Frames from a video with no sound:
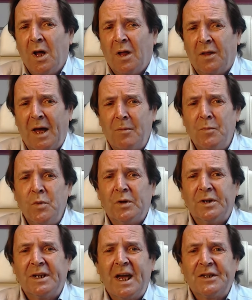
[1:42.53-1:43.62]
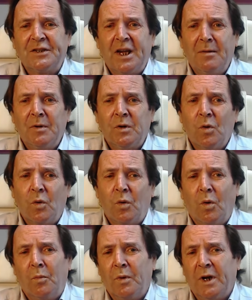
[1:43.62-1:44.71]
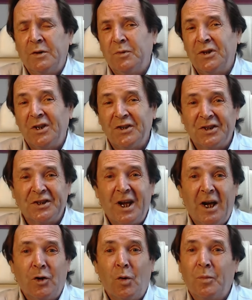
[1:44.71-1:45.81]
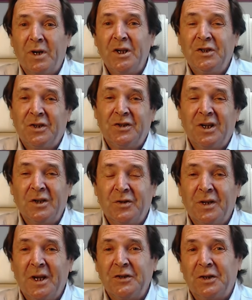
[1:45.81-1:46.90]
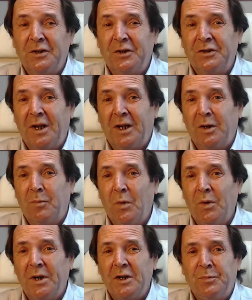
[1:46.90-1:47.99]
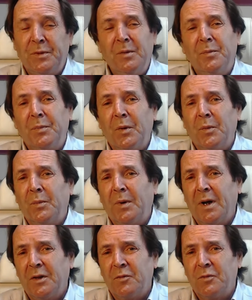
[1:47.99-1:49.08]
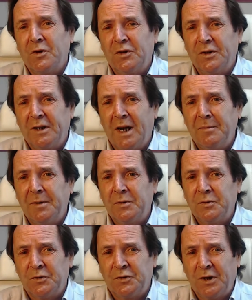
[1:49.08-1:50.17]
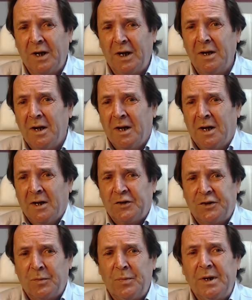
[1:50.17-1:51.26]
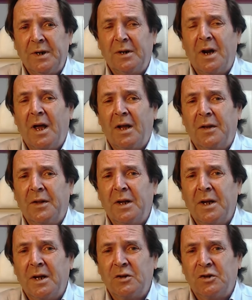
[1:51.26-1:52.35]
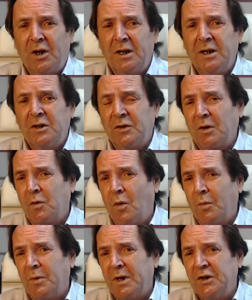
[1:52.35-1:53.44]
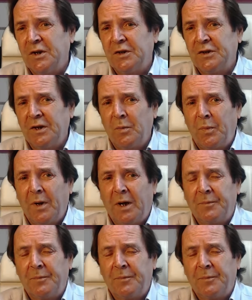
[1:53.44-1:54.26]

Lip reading: the Amur Gas Chemical Complex, which hasn't started operations yet, so that's understandable, and that's being built by the Russian chemicals giant Sabir and the Chinese corporation Sinopec.